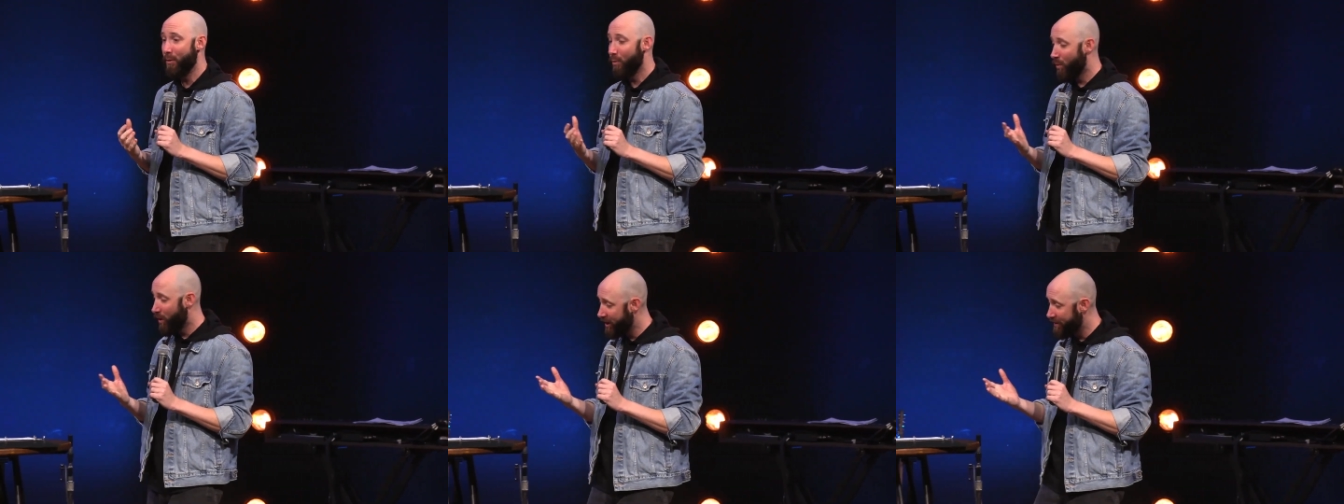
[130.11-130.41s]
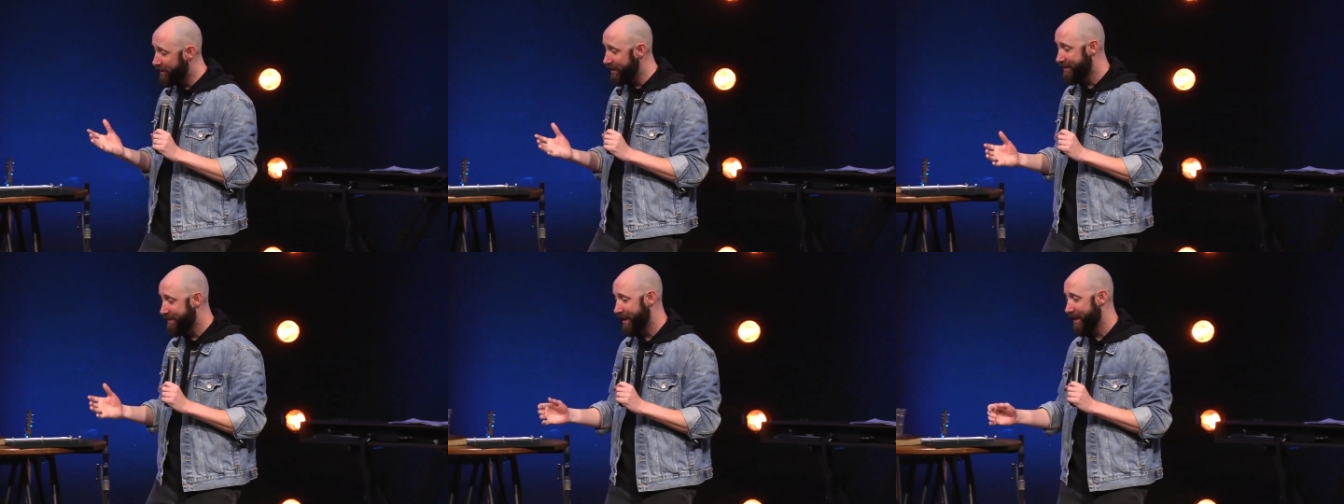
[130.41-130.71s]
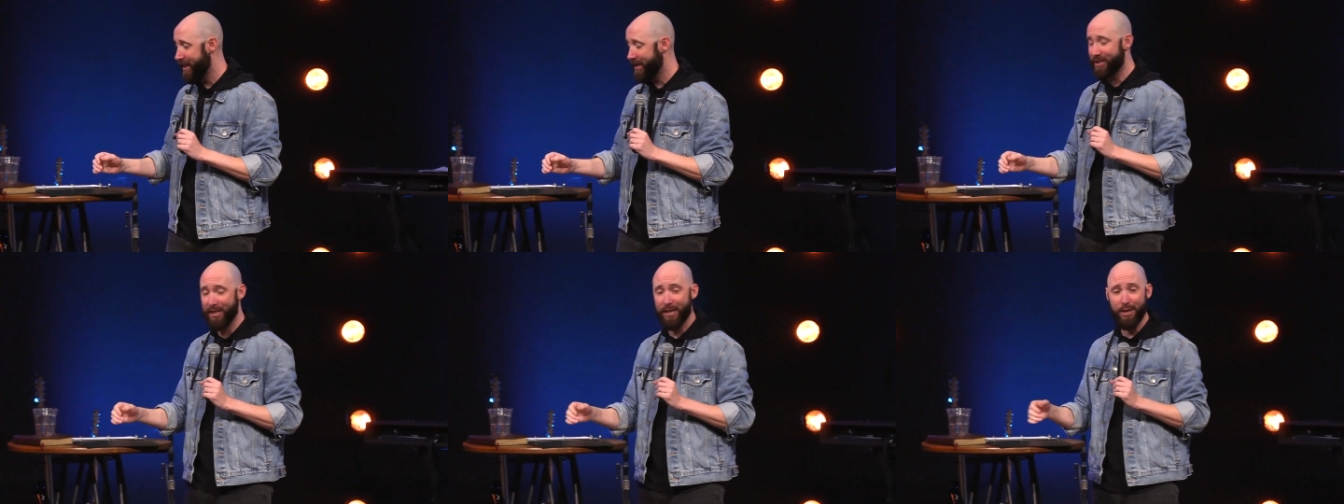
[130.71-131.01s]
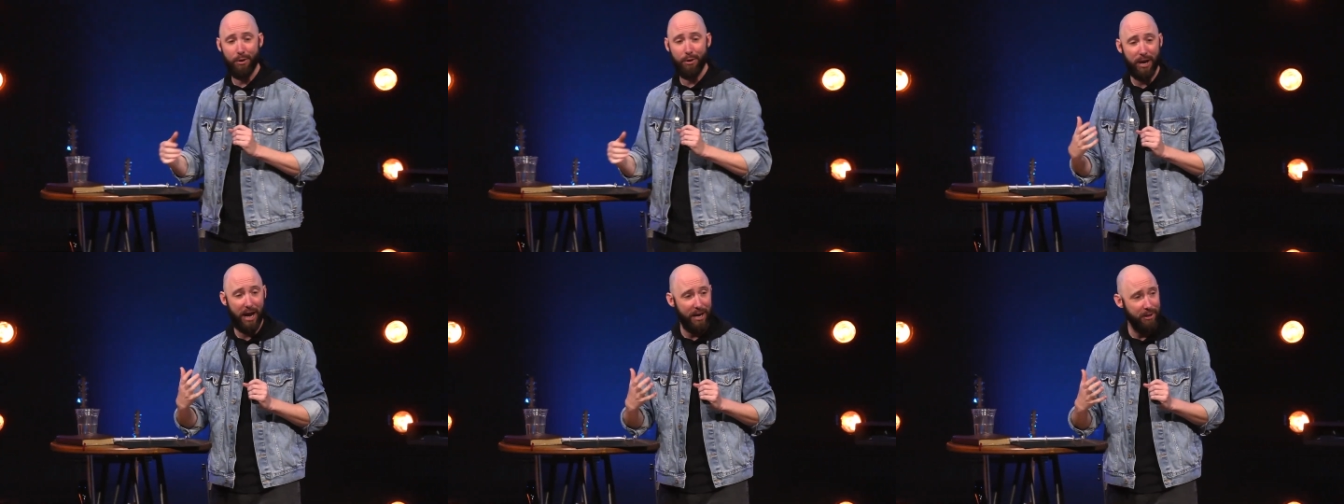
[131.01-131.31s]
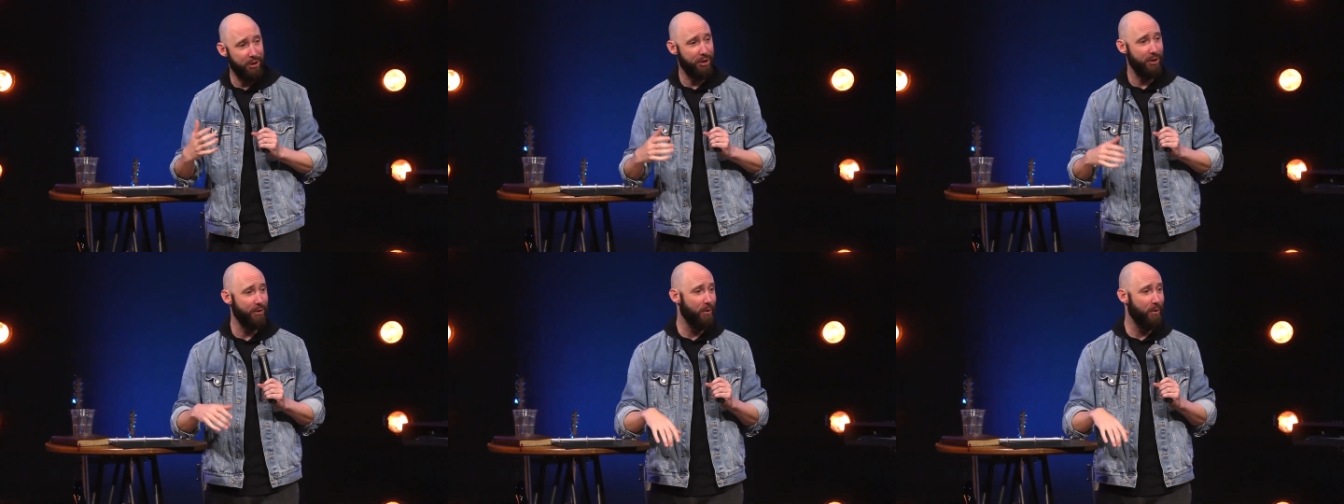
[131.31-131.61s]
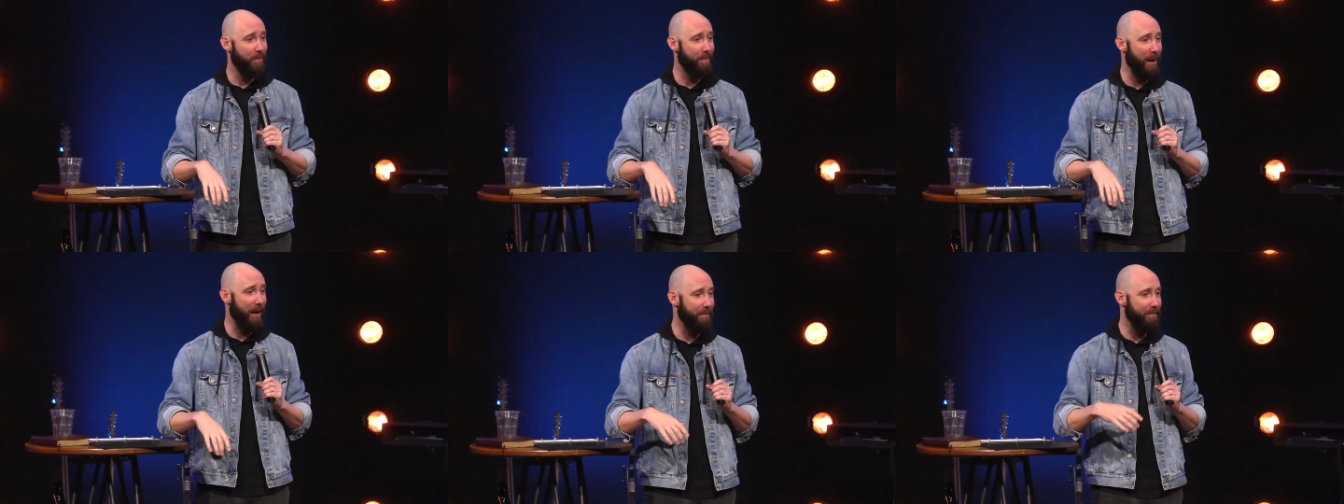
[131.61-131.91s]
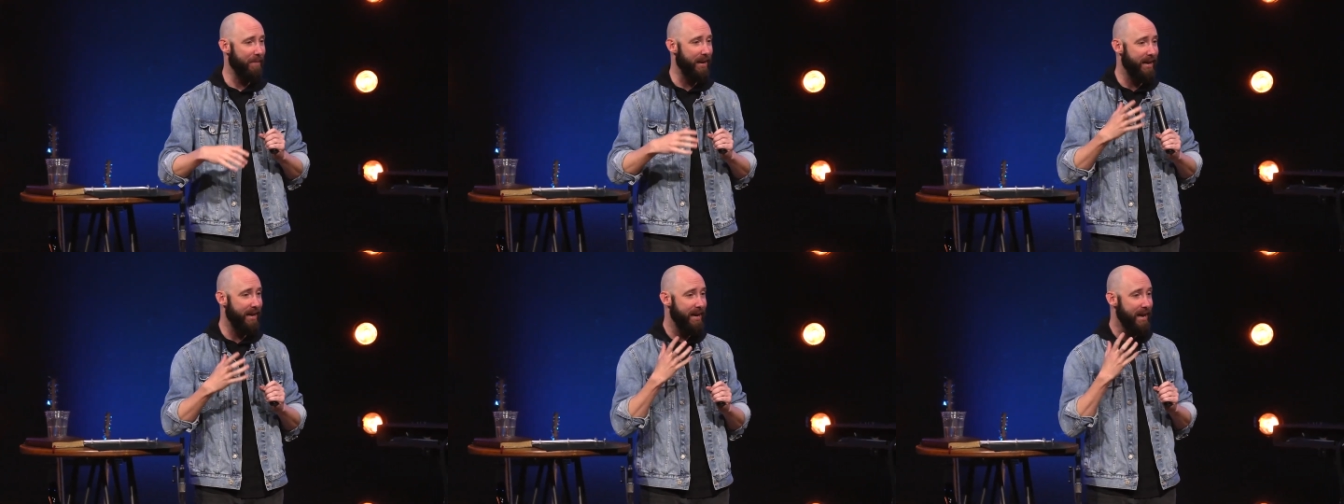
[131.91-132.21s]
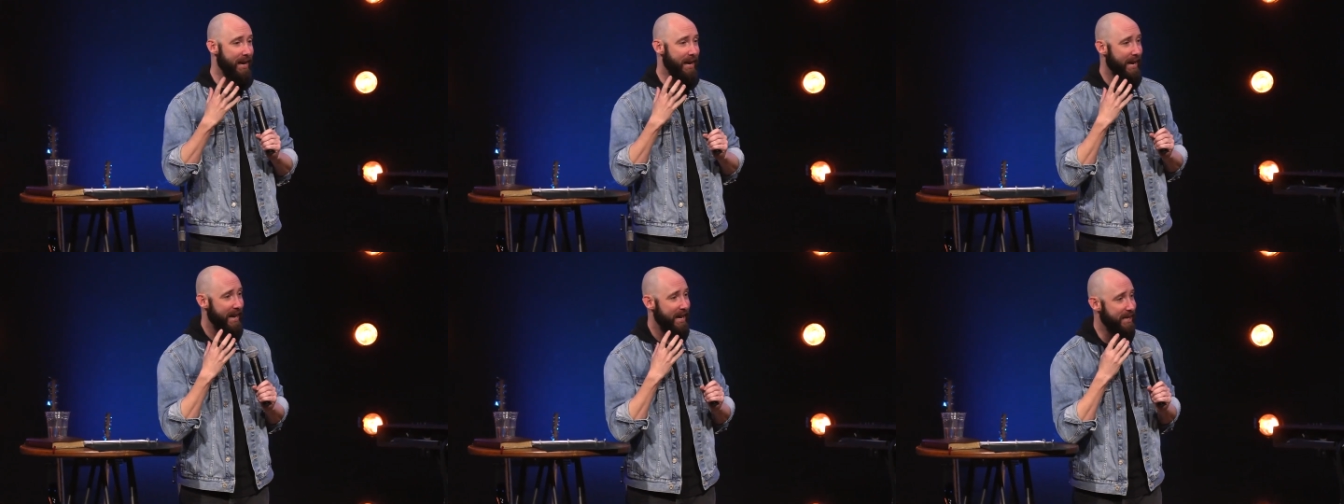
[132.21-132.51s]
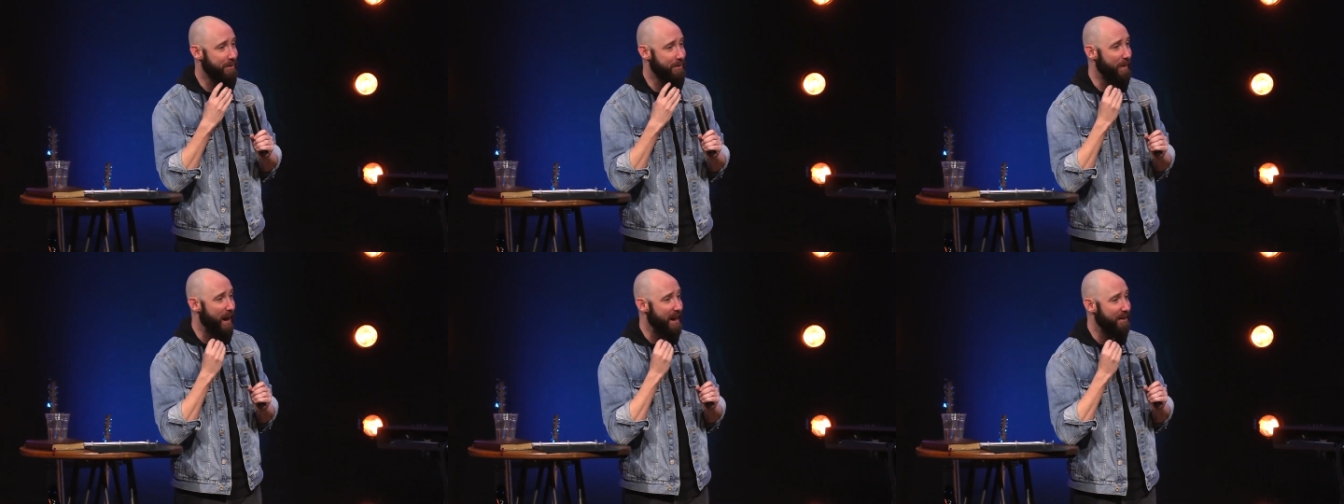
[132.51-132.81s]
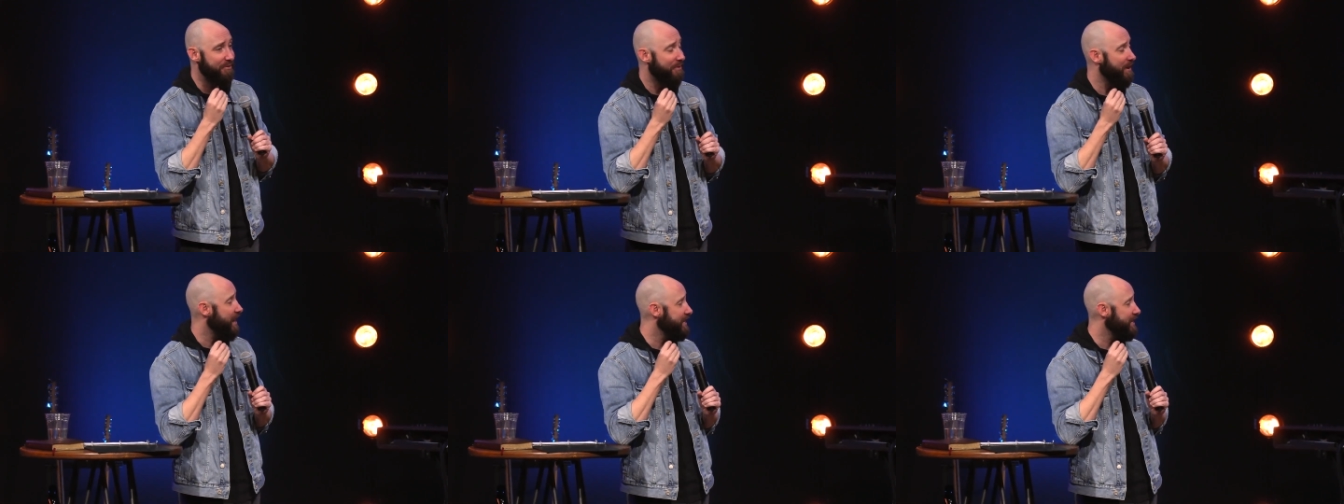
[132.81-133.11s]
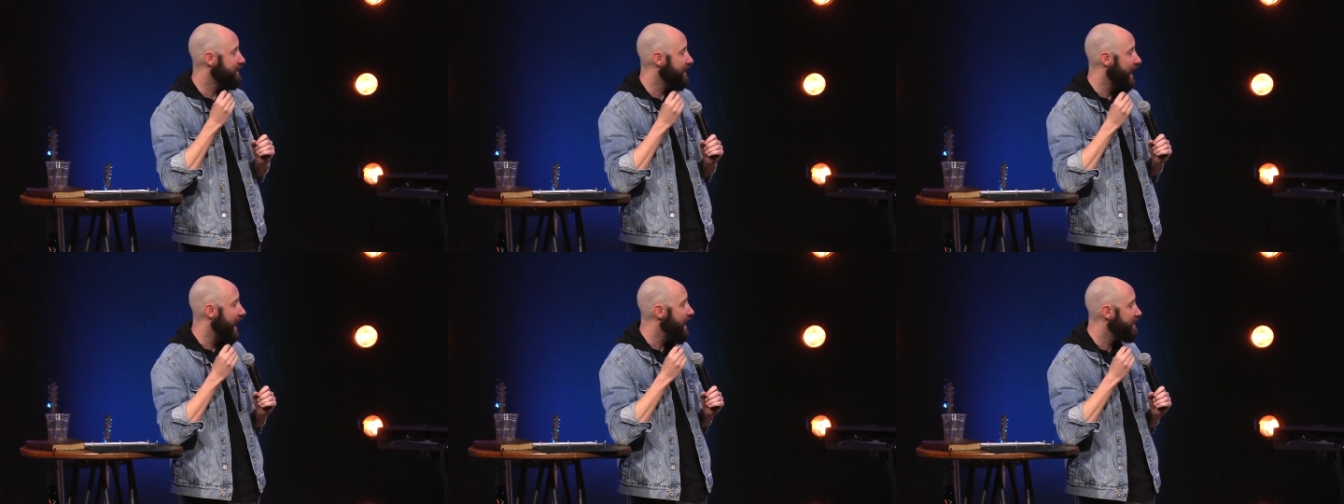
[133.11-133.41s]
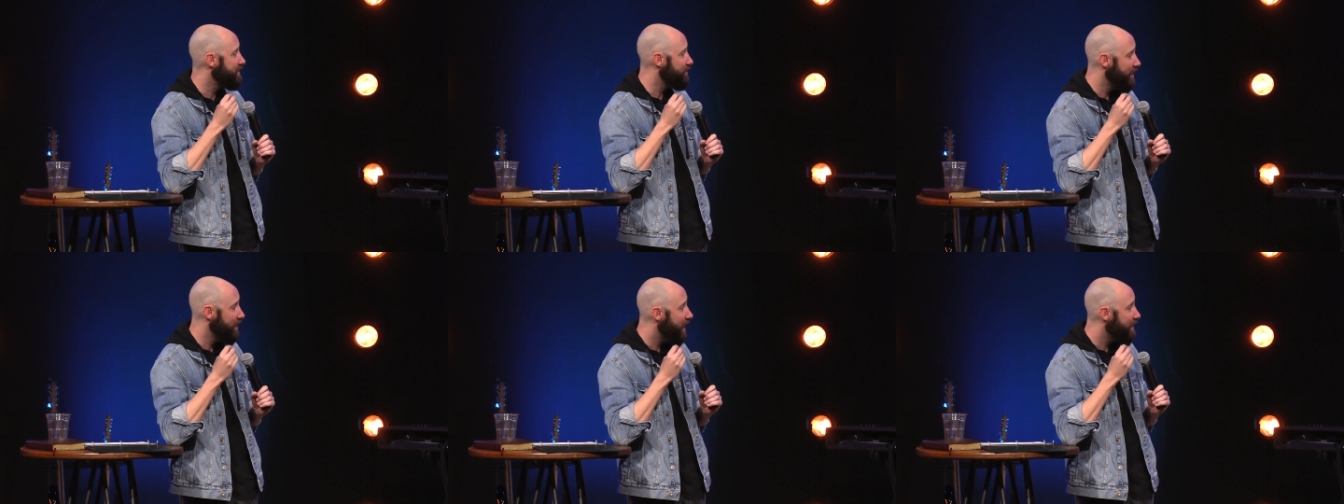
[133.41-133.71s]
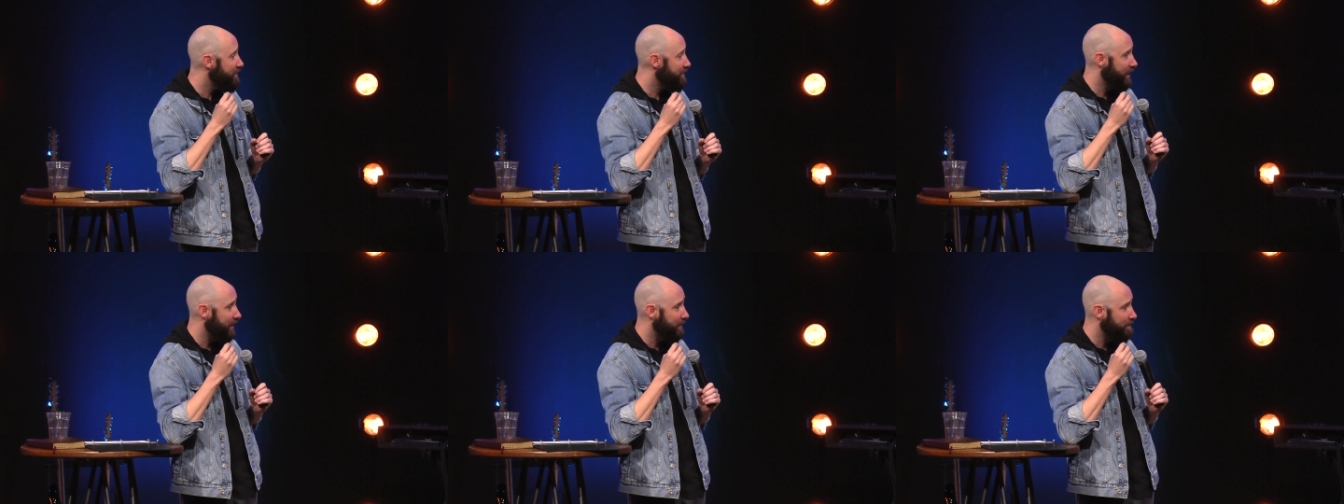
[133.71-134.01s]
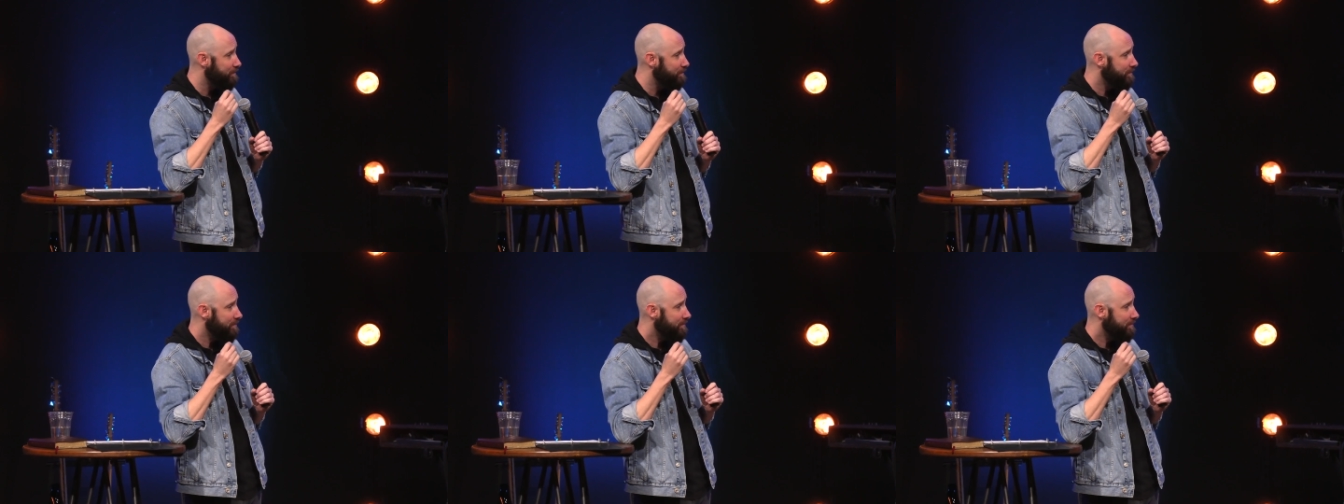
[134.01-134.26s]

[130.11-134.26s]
one of the things that you guys should know about me is my face hides nothing.